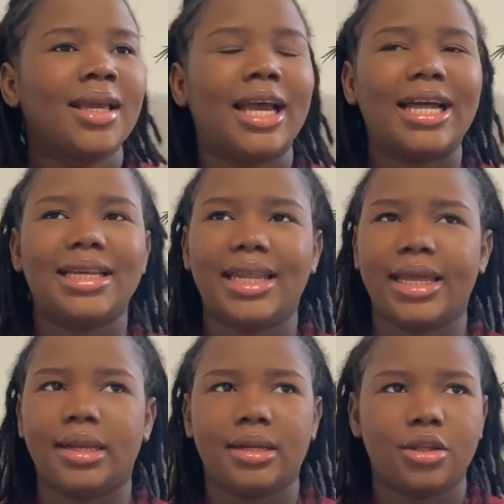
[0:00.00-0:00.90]
And
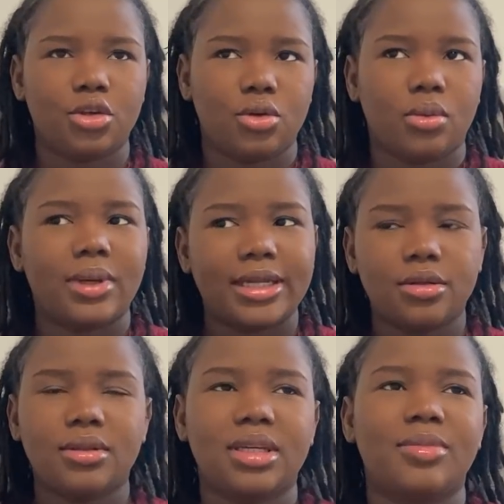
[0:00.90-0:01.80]
then, I
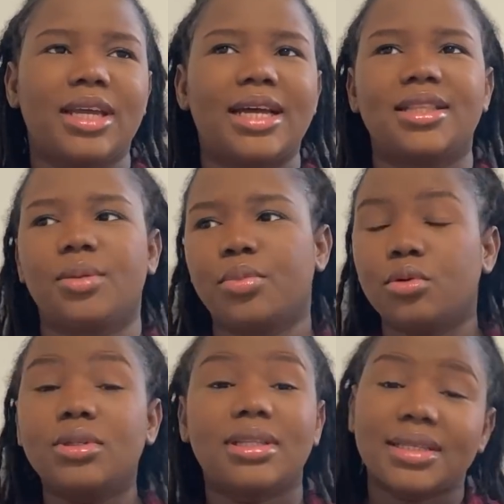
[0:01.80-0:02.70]
told them that. They
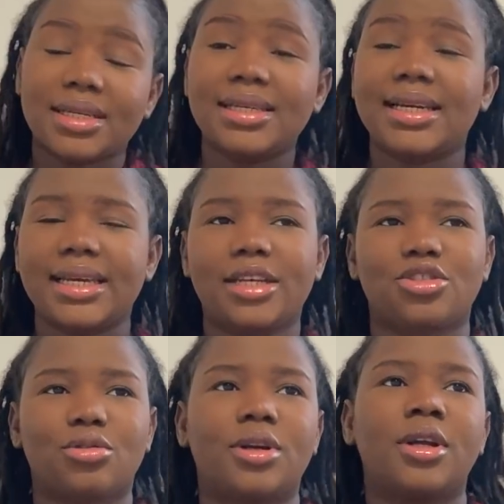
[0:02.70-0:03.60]
pulled it. They said, yeah,
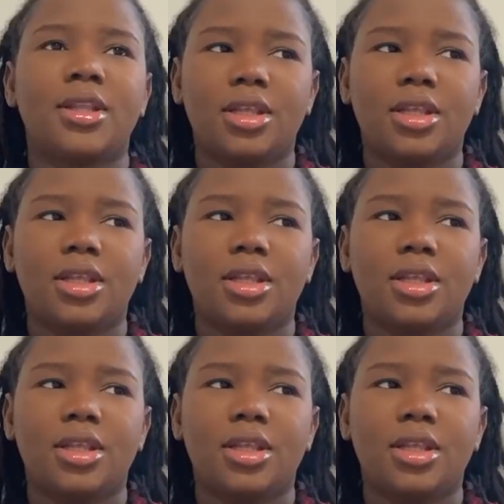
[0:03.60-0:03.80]
sure.